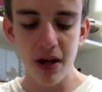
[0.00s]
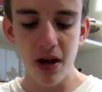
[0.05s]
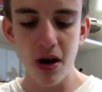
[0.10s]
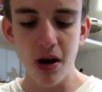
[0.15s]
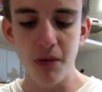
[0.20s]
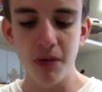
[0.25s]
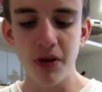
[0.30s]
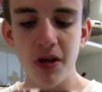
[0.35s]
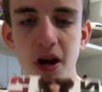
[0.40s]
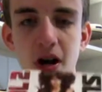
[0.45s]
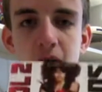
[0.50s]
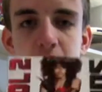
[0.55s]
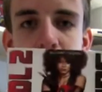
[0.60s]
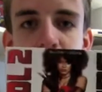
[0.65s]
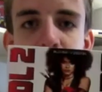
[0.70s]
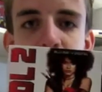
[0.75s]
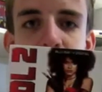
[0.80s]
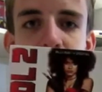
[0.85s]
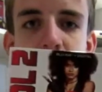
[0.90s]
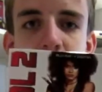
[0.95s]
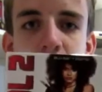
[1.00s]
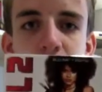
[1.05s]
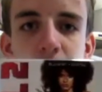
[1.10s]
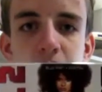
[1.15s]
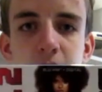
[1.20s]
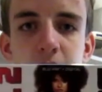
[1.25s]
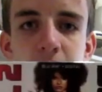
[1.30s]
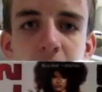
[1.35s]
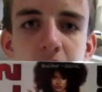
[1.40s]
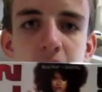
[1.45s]
The cover is
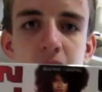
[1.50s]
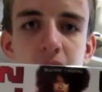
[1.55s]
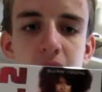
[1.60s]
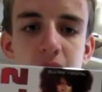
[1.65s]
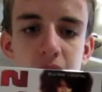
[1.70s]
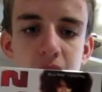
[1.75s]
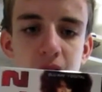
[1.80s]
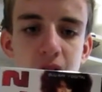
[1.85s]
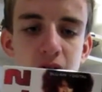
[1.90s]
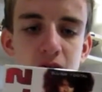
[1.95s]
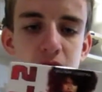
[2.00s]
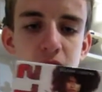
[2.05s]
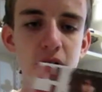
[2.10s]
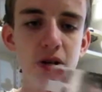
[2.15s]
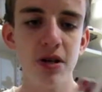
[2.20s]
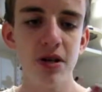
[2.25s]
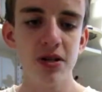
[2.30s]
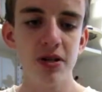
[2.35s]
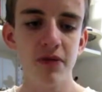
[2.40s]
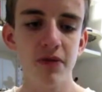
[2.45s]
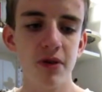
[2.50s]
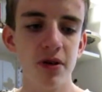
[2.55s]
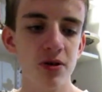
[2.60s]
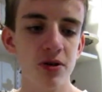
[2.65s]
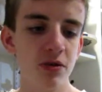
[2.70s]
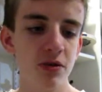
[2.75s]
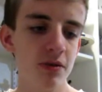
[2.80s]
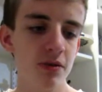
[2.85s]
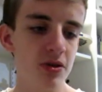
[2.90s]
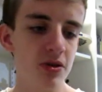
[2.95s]
definitely better than the first one, because the
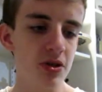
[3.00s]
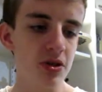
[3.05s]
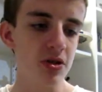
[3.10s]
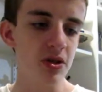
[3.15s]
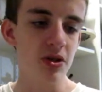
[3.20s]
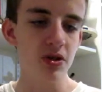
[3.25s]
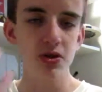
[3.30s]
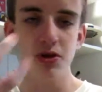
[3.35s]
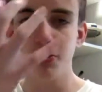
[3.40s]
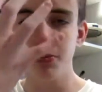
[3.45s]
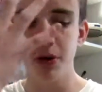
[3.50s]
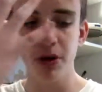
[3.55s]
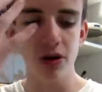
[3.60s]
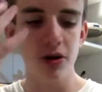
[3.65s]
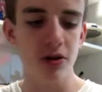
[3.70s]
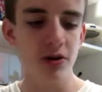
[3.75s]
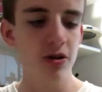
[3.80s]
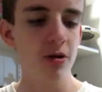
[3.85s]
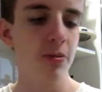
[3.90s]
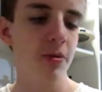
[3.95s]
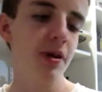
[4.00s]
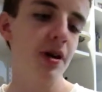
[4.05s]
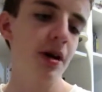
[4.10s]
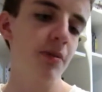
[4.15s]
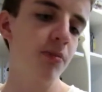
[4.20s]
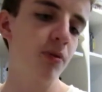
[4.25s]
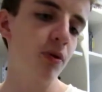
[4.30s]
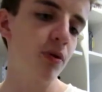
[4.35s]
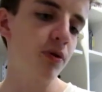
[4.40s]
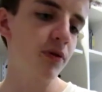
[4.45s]
first one was just a super close-up of
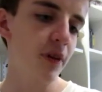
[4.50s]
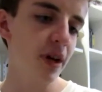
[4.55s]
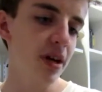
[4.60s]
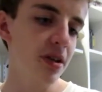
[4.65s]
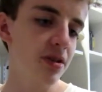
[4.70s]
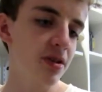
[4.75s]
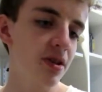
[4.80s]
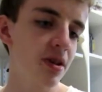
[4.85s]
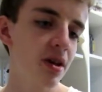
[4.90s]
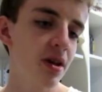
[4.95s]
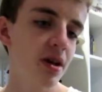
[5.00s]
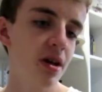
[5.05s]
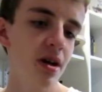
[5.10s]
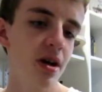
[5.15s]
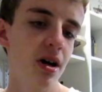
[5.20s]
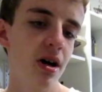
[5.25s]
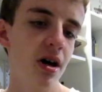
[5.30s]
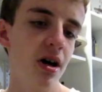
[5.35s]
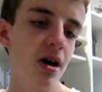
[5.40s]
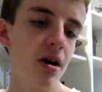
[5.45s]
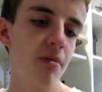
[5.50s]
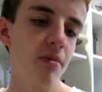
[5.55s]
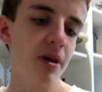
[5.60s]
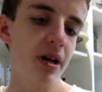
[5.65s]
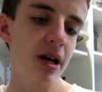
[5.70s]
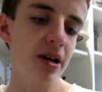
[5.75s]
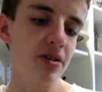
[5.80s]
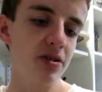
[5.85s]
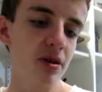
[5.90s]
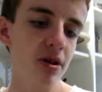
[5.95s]
Deadpool's face. But
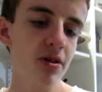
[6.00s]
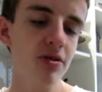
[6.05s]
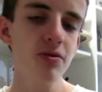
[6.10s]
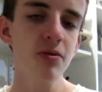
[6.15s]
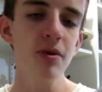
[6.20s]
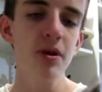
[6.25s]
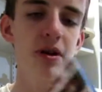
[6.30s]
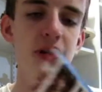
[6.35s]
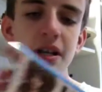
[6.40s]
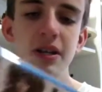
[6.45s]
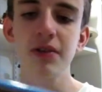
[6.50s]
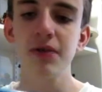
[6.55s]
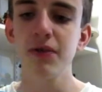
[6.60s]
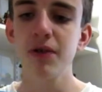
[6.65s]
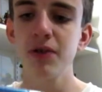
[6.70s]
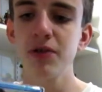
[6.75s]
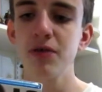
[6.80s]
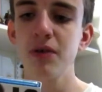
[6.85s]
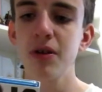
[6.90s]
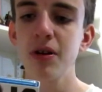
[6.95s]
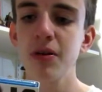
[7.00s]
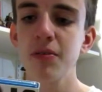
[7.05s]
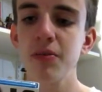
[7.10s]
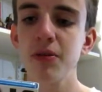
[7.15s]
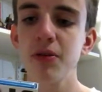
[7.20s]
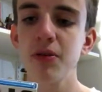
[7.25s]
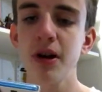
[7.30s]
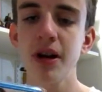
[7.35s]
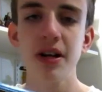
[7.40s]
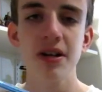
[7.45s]
yeah, so I also want to get the first one on
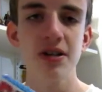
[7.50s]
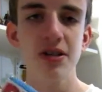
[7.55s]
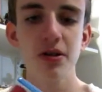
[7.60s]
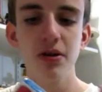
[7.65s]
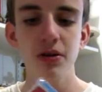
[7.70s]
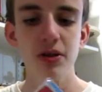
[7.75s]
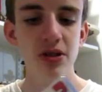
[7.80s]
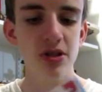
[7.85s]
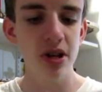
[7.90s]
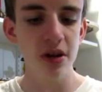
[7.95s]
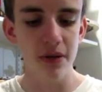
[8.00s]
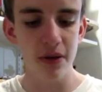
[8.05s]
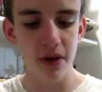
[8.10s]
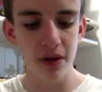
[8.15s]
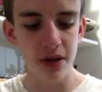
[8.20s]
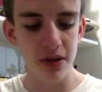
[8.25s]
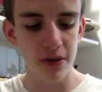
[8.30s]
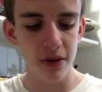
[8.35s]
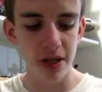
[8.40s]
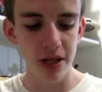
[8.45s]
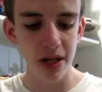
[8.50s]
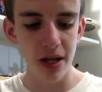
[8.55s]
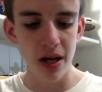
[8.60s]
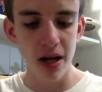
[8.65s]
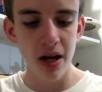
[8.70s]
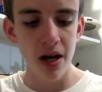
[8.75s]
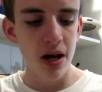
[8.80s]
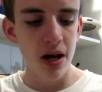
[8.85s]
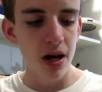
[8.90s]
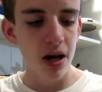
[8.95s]
Blu-ray, still just have it on DVD.
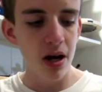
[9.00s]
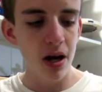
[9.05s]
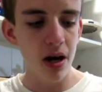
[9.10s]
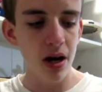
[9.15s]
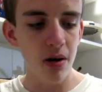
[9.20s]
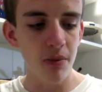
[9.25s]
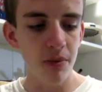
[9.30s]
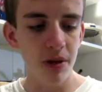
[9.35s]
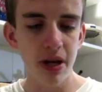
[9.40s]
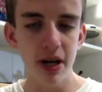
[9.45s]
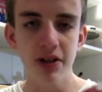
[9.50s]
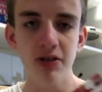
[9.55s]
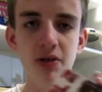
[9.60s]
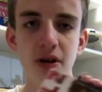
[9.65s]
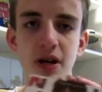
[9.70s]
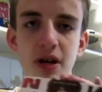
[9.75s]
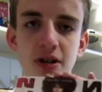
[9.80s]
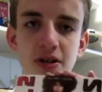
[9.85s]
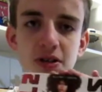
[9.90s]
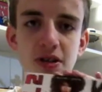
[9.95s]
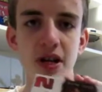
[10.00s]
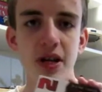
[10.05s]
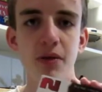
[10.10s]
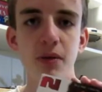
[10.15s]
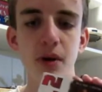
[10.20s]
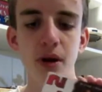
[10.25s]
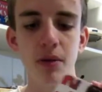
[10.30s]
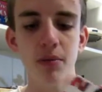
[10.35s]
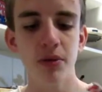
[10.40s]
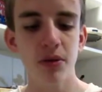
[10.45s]
But yeah, so I got the second
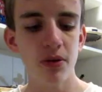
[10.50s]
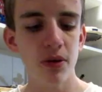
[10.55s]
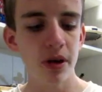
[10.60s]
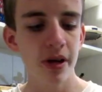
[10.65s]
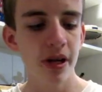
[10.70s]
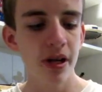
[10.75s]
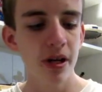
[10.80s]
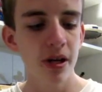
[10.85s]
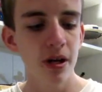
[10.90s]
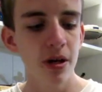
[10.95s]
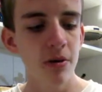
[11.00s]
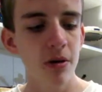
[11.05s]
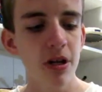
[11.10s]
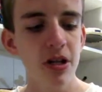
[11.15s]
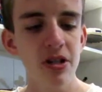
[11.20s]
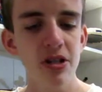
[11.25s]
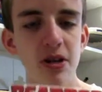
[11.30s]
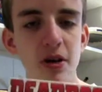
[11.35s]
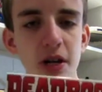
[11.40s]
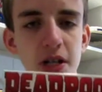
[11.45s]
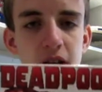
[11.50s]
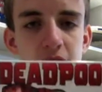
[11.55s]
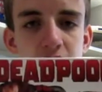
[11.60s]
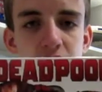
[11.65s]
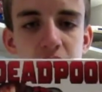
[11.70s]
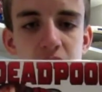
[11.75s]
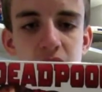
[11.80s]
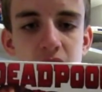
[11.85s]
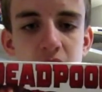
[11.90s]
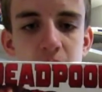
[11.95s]
one on Blu-ray. You can see right there it
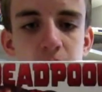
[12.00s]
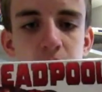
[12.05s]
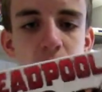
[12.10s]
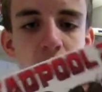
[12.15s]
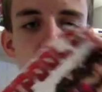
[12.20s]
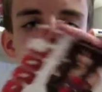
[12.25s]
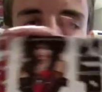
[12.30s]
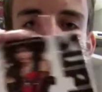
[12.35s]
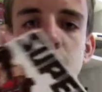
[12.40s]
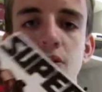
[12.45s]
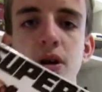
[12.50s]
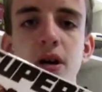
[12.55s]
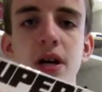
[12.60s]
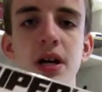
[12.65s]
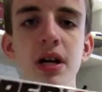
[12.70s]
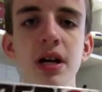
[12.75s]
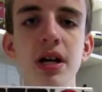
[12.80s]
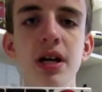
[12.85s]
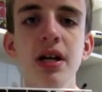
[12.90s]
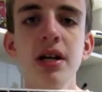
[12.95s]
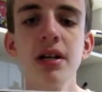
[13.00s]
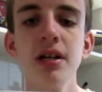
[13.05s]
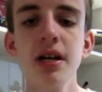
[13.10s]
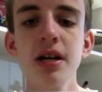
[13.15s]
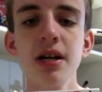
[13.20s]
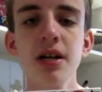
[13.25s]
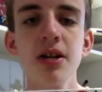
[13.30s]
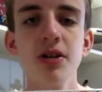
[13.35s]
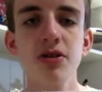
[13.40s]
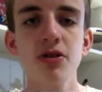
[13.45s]
says Deadpool 2, and
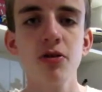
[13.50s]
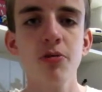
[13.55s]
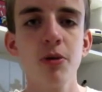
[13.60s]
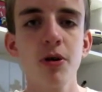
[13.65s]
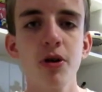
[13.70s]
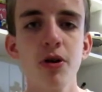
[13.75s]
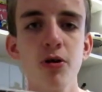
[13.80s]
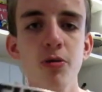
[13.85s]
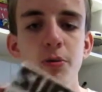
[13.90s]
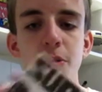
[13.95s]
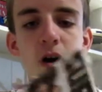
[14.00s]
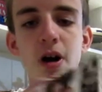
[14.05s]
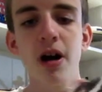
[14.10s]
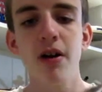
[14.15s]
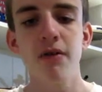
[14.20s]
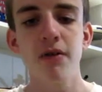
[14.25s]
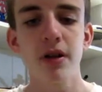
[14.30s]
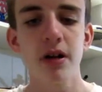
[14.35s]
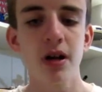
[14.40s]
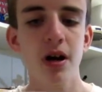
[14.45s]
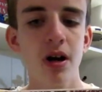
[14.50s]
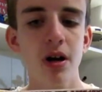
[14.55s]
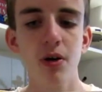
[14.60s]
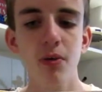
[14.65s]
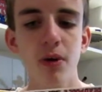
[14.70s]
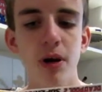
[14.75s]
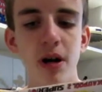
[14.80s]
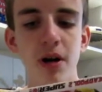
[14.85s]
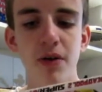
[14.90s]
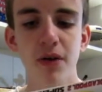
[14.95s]
then Super Duper Effing Cut, or
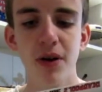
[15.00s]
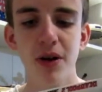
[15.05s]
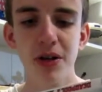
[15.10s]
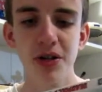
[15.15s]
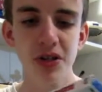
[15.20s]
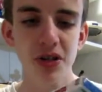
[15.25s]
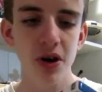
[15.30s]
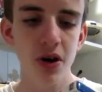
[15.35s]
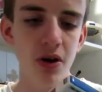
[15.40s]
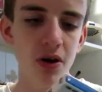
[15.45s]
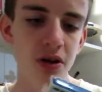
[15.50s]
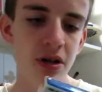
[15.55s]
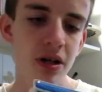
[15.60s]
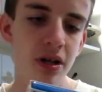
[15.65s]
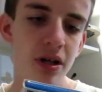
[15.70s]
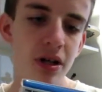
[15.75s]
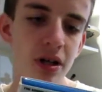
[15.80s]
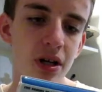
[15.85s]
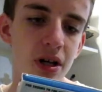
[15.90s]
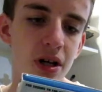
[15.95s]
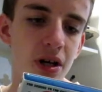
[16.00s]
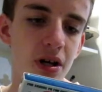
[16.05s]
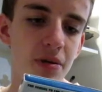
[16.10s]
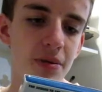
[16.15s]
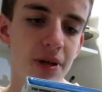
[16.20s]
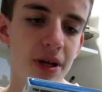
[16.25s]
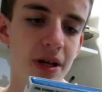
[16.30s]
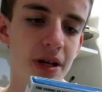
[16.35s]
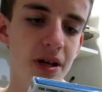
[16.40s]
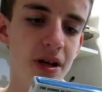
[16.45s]
whatever it's called.
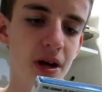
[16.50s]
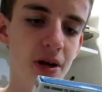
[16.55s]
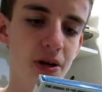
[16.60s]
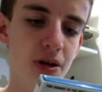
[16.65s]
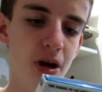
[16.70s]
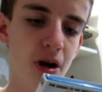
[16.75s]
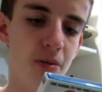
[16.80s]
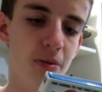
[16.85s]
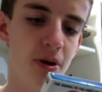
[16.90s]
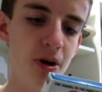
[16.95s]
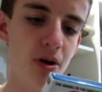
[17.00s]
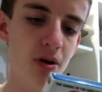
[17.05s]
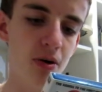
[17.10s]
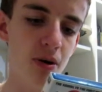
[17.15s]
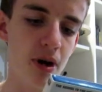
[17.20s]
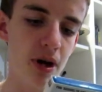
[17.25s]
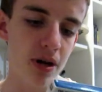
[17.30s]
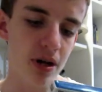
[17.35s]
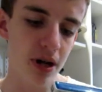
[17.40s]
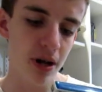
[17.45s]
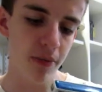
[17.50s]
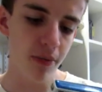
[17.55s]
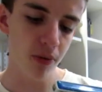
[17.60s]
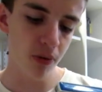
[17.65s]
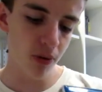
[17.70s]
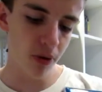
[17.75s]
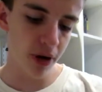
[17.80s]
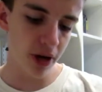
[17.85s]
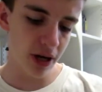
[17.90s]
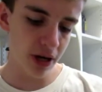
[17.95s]
And then you got Domino,
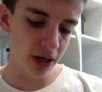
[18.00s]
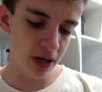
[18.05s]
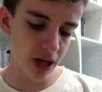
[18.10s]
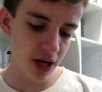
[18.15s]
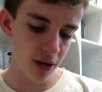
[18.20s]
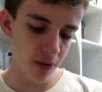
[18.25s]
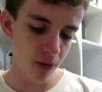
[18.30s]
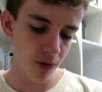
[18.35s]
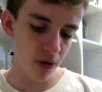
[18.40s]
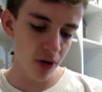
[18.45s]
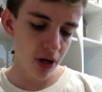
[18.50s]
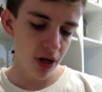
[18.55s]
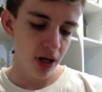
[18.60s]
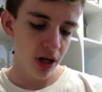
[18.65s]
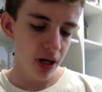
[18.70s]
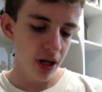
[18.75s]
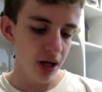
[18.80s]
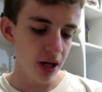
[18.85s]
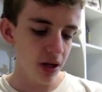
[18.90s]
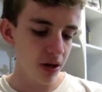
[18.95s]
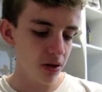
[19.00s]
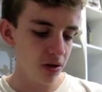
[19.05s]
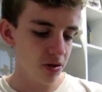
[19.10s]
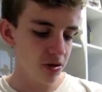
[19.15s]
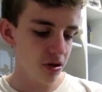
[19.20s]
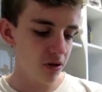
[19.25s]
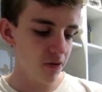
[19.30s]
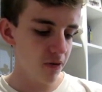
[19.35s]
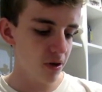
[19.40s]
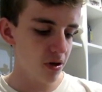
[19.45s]
Deadpool, and Cable. It includes
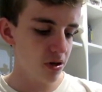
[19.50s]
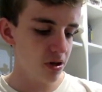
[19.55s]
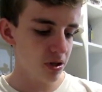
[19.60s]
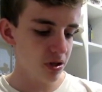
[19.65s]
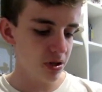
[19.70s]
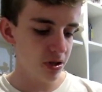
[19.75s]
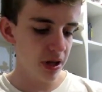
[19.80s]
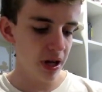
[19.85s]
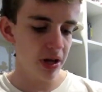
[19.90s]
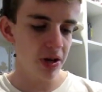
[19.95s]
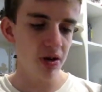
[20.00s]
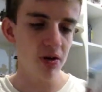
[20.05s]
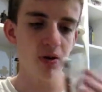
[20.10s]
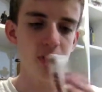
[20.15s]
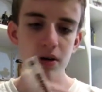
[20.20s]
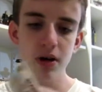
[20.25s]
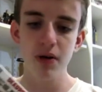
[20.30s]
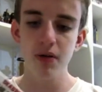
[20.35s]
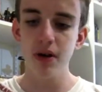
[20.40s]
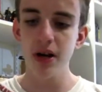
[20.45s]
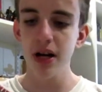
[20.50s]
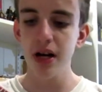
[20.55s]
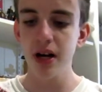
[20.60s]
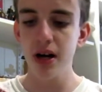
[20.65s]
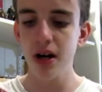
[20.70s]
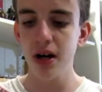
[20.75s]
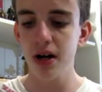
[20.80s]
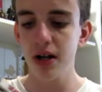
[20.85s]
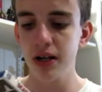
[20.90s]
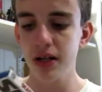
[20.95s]
two versions, theatrical and unrated
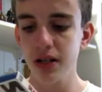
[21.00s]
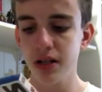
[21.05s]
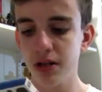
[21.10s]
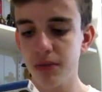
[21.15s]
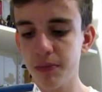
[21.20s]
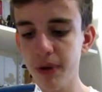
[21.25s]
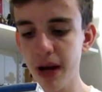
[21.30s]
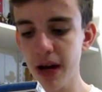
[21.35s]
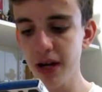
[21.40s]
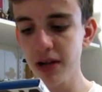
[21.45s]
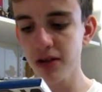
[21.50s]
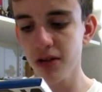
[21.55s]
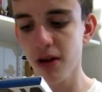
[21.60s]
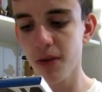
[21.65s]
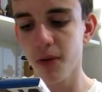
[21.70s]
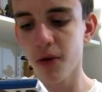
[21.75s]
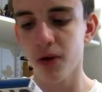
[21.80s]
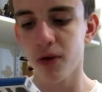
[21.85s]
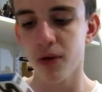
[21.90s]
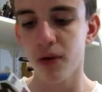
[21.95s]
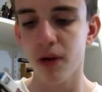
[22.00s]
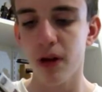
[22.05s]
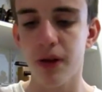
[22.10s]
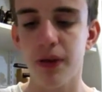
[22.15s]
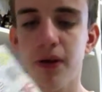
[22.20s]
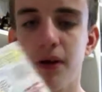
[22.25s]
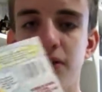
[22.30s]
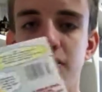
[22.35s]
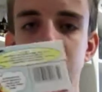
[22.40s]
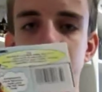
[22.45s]
cut, and then the back's a lot more cool than I
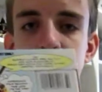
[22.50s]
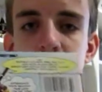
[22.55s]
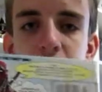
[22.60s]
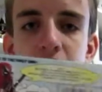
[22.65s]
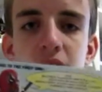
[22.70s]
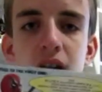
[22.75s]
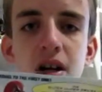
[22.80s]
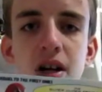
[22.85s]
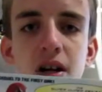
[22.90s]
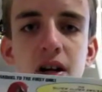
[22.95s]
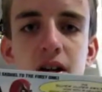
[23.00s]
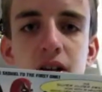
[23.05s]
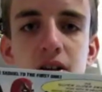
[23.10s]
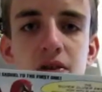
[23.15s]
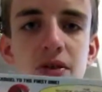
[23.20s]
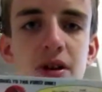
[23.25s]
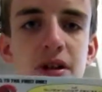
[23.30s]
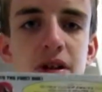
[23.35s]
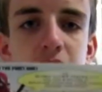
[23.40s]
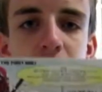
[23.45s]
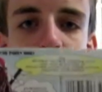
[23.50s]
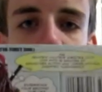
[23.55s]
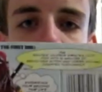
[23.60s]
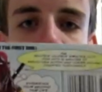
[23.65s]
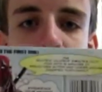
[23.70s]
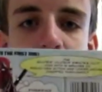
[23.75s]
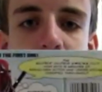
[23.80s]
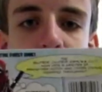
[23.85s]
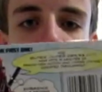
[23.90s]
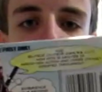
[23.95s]
thought it was going to be. It's right there with
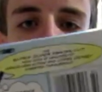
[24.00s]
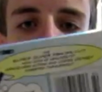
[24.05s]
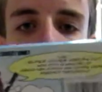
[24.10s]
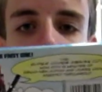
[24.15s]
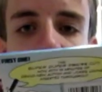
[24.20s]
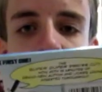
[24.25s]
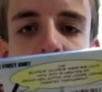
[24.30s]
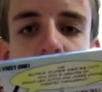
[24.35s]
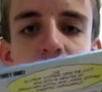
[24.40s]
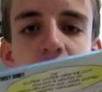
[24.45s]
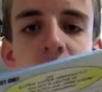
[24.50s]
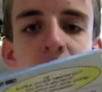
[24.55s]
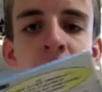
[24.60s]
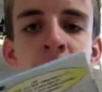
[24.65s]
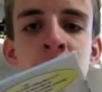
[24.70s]
some of the main characters.